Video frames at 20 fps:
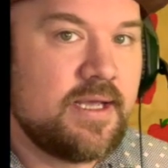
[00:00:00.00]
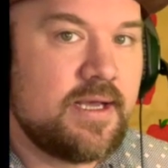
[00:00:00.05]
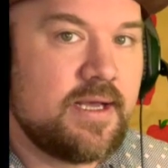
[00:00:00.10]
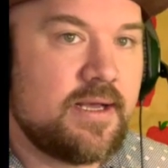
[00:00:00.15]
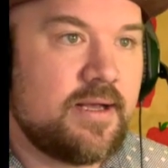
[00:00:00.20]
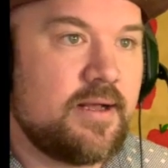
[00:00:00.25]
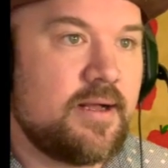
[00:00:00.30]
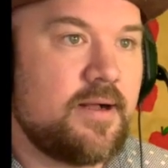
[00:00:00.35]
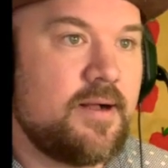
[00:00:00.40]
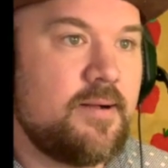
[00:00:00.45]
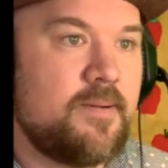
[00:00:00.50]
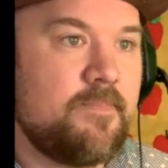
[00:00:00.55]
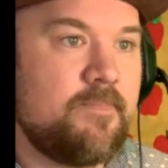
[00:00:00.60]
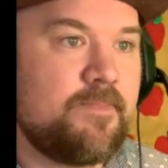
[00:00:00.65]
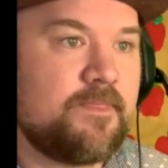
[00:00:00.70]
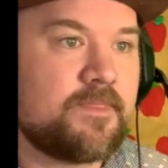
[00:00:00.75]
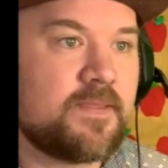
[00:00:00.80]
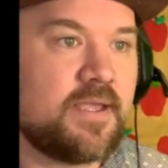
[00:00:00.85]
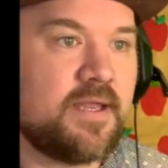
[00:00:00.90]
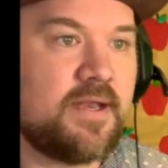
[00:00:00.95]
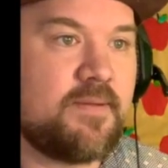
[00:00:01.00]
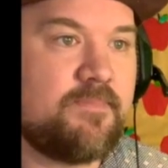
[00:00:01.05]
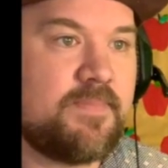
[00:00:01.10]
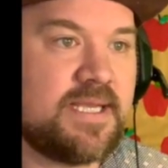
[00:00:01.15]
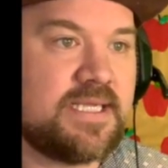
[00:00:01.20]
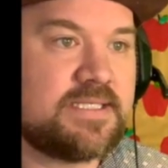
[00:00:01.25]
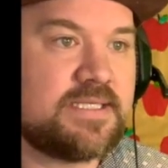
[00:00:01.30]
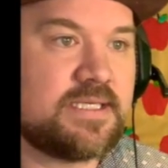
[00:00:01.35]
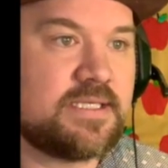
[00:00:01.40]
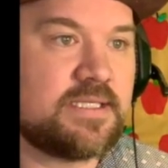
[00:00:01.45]
And it
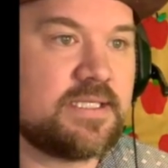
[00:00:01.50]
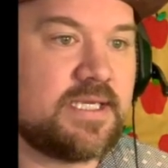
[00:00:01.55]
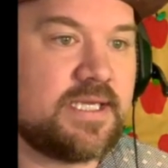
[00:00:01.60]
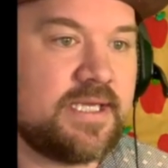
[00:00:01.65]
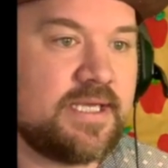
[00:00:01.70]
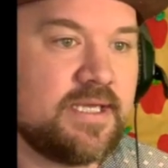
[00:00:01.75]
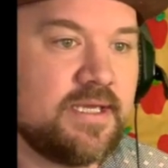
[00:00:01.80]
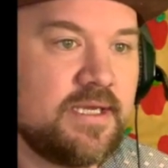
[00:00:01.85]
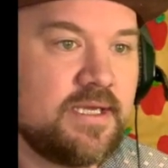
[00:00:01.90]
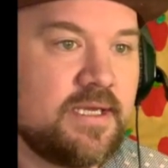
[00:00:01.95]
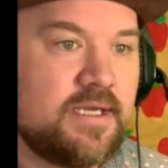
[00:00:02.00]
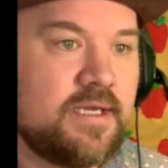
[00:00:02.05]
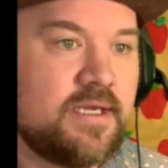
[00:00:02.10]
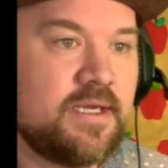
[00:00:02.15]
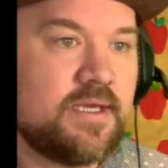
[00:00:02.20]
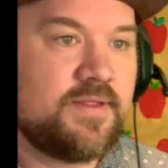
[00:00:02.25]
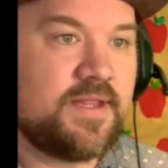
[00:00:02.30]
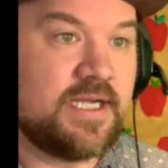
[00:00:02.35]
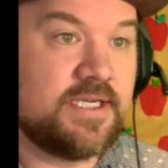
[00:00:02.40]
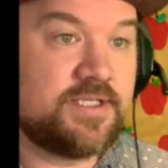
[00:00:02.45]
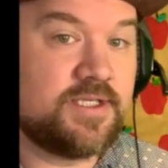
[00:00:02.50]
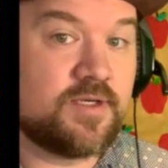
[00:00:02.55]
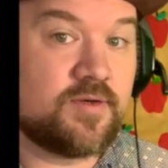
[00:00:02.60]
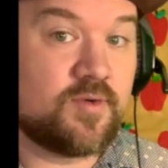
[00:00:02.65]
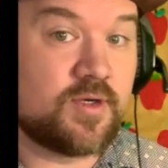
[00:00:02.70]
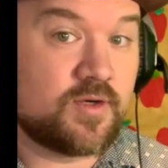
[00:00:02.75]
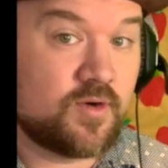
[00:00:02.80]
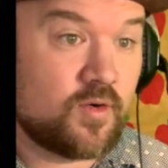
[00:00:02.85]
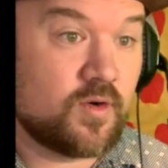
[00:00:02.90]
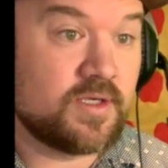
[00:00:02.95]
basically, that's your
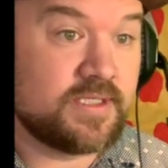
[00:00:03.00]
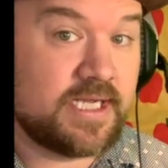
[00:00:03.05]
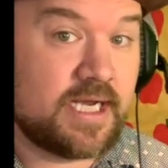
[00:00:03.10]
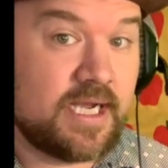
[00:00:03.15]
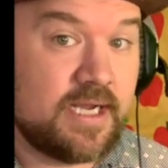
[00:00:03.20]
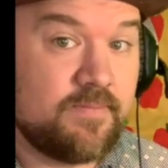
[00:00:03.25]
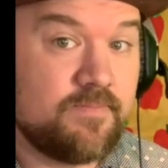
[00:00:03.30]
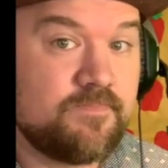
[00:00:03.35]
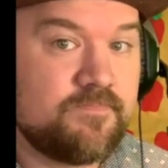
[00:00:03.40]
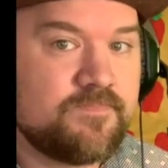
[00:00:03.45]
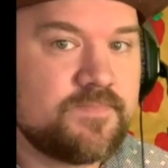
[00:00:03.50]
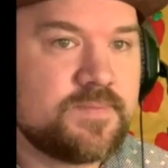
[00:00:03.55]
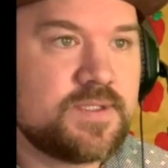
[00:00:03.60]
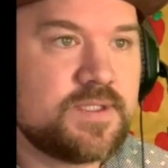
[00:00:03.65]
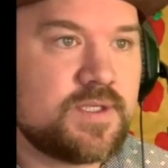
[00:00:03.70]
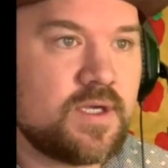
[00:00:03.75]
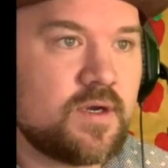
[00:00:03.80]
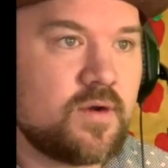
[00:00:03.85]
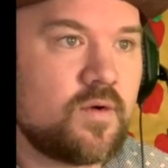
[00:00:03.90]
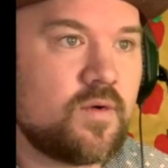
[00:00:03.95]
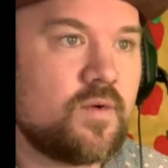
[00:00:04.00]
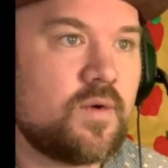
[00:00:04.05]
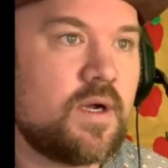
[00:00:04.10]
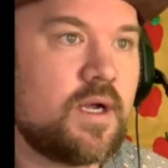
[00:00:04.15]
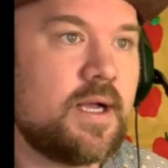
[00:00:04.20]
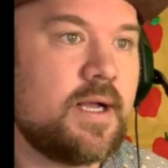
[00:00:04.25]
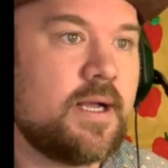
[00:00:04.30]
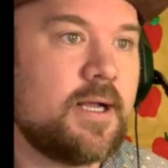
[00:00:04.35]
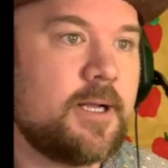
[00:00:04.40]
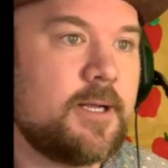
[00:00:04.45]
record time. So,
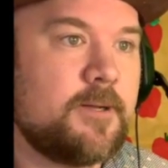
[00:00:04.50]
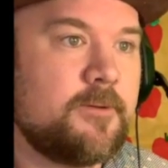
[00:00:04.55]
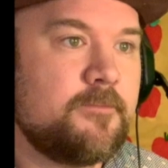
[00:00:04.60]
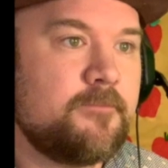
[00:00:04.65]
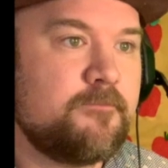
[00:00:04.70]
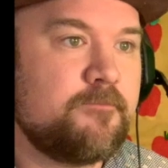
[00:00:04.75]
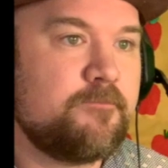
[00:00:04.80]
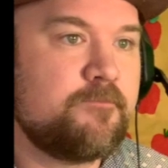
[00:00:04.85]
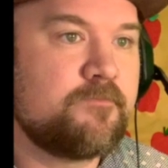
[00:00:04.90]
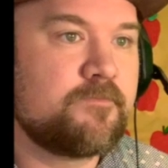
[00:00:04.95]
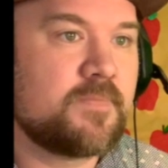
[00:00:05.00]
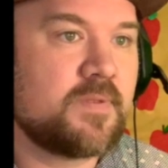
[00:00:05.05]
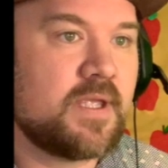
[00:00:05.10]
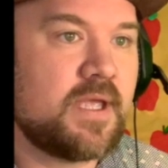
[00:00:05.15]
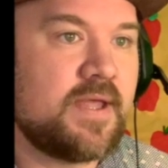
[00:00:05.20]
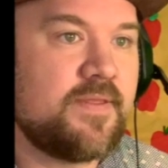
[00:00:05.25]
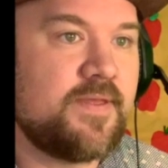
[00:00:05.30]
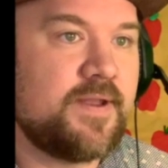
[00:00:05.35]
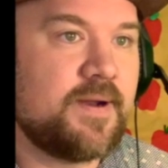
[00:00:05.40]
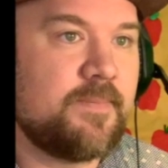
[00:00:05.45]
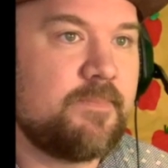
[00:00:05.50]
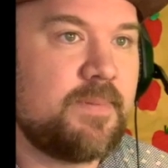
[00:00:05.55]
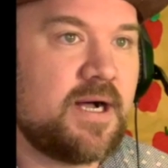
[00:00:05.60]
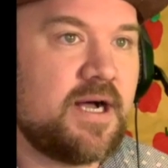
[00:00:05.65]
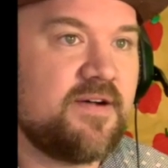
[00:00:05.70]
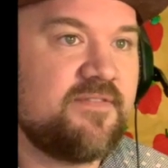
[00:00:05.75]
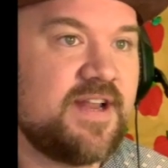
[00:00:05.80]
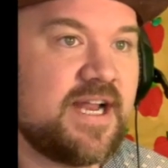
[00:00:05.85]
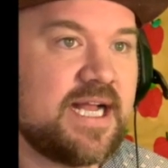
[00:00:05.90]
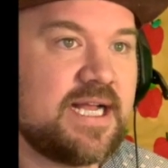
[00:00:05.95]
and then
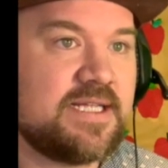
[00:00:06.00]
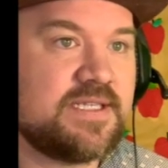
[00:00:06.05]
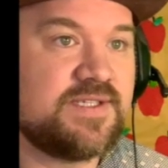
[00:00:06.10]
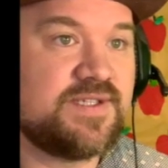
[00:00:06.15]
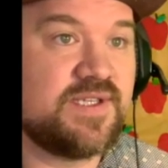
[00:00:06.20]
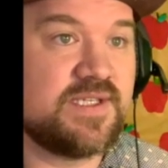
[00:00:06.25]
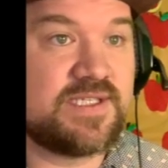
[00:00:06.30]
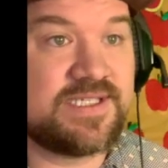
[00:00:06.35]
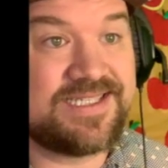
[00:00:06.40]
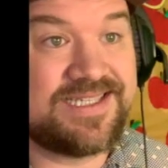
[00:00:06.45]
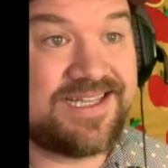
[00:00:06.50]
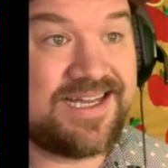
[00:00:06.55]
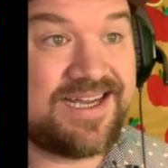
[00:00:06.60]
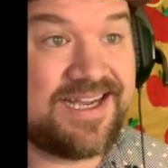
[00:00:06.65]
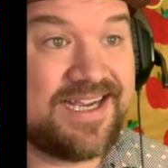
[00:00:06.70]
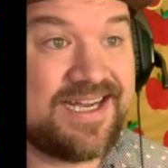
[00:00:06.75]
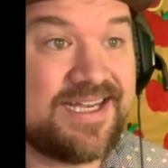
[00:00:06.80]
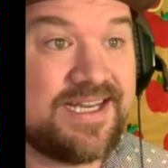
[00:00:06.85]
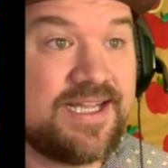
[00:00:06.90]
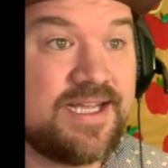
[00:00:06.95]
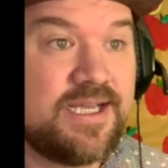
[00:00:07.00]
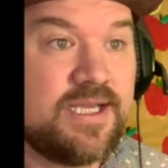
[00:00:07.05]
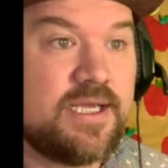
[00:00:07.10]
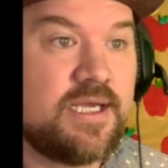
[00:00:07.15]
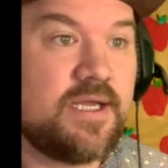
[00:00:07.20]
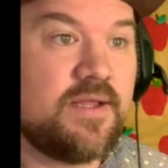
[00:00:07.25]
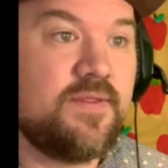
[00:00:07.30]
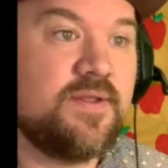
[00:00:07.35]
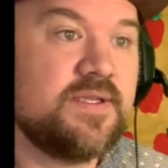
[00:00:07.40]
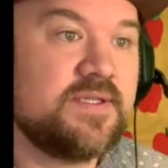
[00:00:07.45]
above it has the slide.
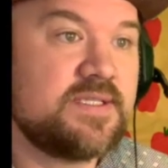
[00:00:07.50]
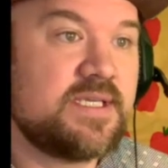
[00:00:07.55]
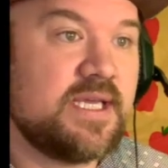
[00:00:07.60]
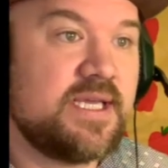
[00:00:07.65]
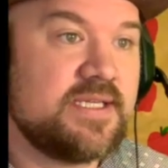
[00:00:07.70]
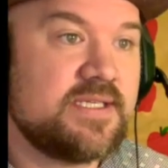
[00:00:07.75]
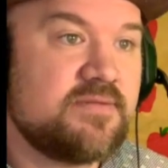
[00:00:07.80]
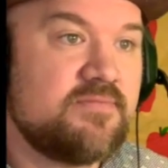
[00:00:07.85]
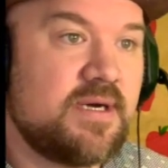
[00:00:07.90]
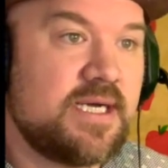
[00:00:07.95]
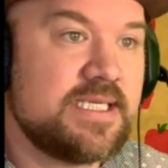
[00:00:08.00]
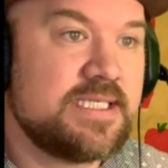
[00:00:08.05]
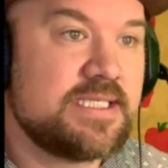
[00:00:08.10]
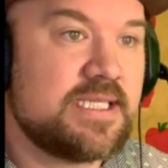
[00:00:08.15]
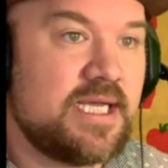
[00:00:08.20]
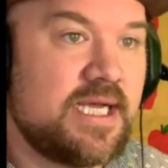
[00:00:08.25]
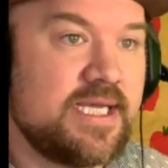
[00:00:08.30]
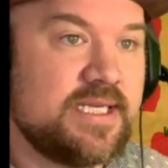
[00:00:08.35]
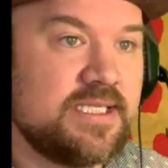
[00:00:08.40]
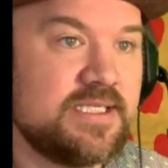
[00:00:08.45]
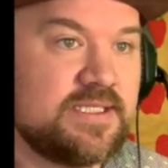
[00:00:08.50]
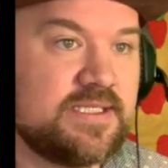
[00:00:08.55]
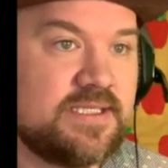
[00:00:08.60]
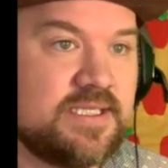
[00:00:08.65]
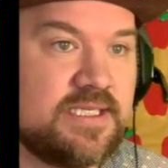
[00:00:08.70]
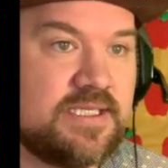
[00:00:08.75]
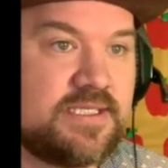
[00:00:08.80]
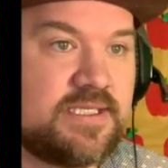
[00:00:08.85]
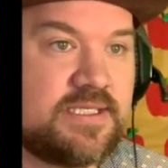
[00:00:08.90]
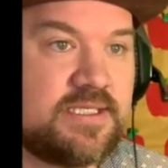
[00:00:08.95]
In this case, my slide is
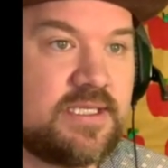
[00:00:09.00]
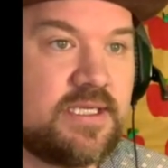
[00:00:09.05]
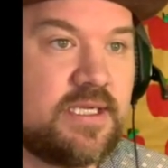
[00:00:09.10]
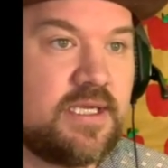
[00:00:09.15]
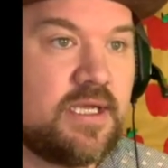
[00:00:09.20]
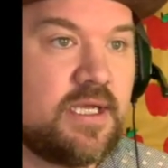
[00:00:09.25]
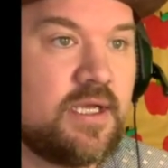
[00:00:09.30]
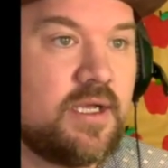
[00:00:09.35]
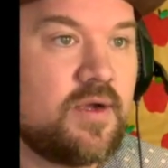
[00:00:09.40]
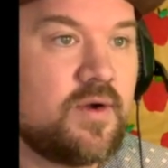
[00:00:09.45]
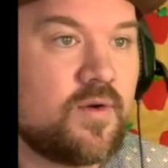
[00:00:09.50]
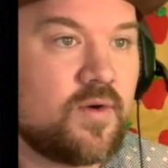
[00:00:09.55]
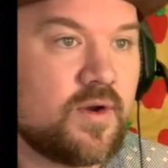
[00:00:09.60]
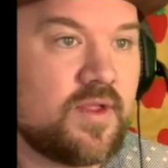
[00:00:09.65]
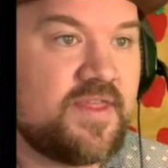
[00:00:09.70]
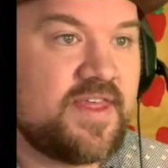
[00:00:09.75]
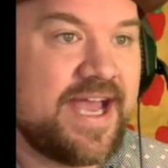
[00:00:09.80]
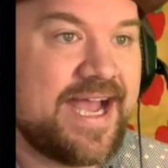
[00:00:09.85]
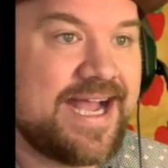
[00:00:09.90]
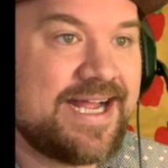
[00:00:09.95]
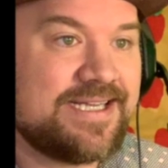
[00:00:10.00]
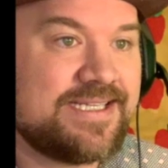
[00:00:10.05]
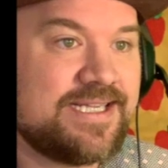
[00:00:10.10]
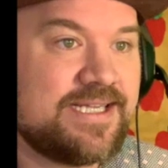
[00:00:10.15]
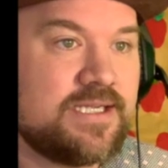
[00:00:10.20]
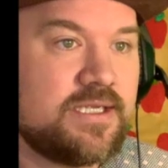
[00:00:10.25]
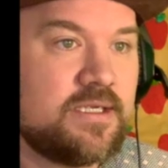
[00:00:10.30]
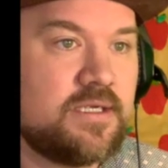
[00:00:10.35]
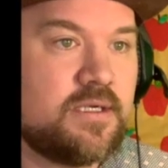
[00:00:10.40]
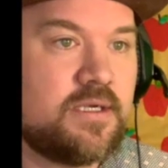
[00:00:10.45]
this or that.
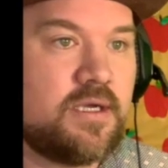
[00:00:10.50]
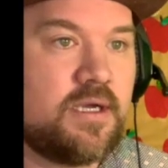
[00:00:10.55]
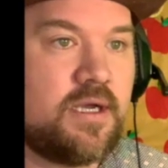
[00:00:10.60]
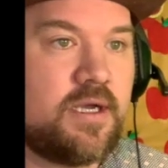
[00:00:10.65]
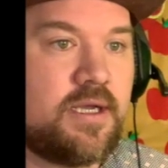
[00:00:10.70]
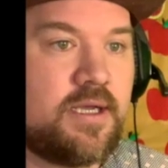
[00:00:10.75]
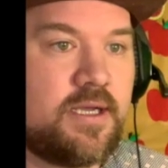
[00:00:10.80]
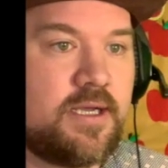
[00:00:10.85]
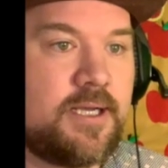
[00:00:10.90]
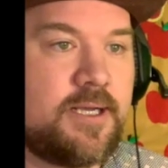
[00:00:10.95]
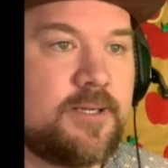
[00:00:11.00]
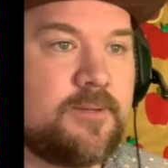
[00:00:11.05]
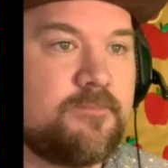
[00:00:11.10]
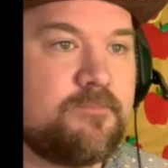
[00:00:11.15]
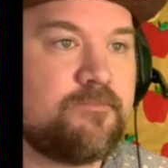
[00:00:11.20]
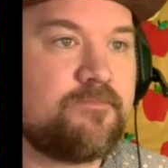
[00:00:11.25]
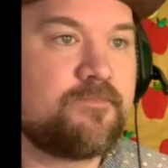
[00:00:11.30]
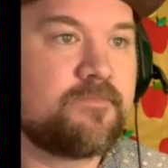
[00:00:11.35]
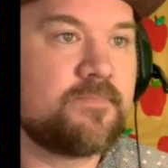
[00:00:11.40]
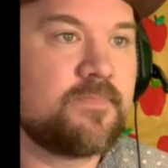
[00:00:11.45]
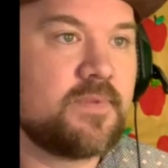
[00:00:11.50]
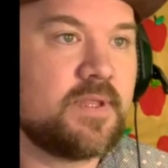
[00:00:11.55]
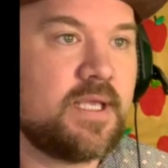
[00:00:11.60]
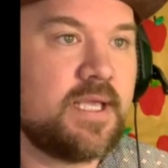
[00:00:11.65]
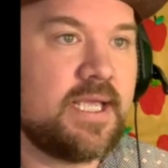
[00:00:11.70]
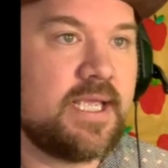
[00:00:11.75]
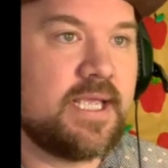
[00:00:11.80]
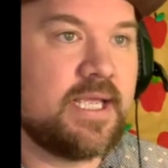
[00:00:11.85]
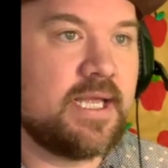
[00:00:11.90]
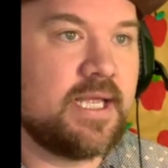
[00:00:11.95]

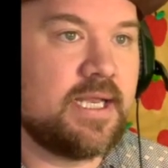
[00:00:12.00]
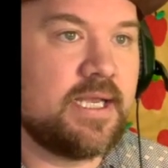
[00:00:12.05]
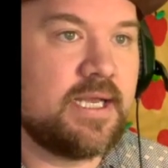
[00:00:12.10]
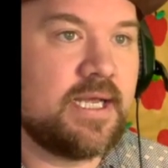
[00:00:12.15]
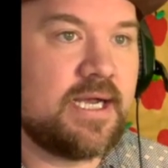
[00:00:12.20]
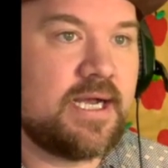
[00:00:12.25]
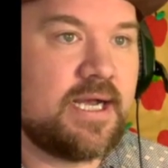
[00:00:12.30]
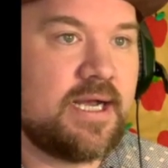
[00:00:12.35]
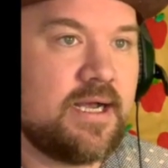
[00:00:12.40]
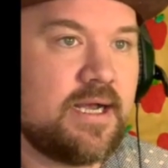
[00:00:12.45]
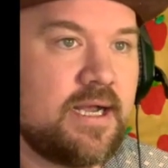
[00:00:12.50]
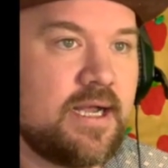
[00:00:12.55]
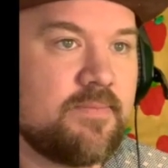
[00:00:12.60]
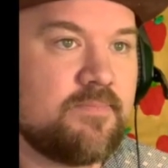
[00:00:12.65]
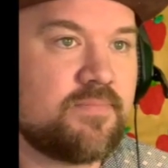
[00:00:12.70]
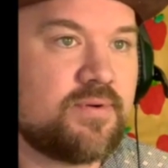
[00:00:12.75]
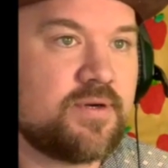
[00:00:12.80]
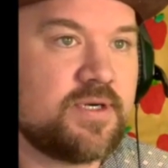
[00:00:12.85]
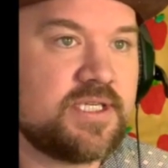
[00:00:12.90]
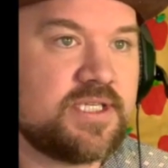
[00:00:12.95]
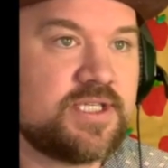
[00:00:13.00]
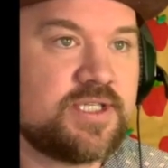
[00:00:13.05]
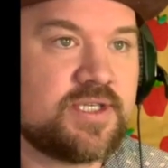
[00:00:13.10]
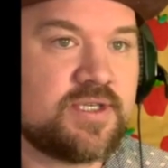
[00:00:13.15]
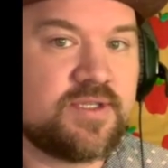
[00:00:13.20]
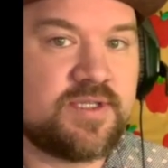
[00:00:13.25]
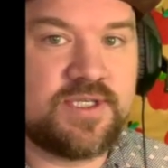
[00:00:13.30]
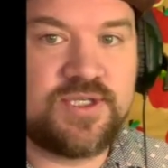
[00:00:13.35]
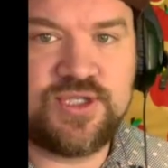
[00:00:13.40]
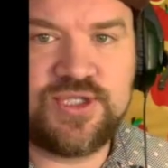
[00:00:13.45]
And I'm pretty
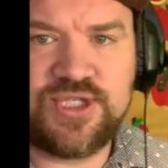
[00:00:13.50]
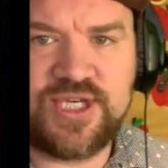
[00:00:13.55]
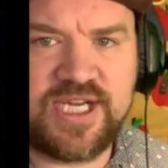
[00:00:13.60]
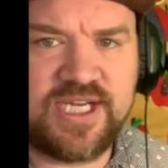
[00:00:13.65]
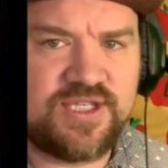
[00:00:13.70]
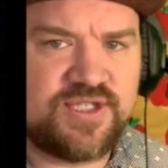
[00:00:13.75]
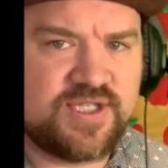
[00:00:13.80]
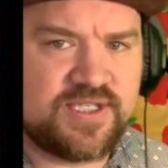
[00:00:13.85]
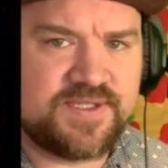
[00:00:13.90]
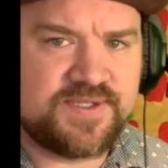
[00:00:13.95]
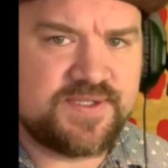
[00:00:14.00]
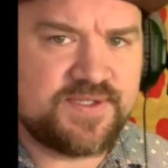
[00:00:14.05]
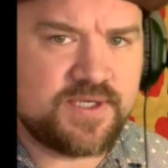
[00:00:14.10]
sure this changes.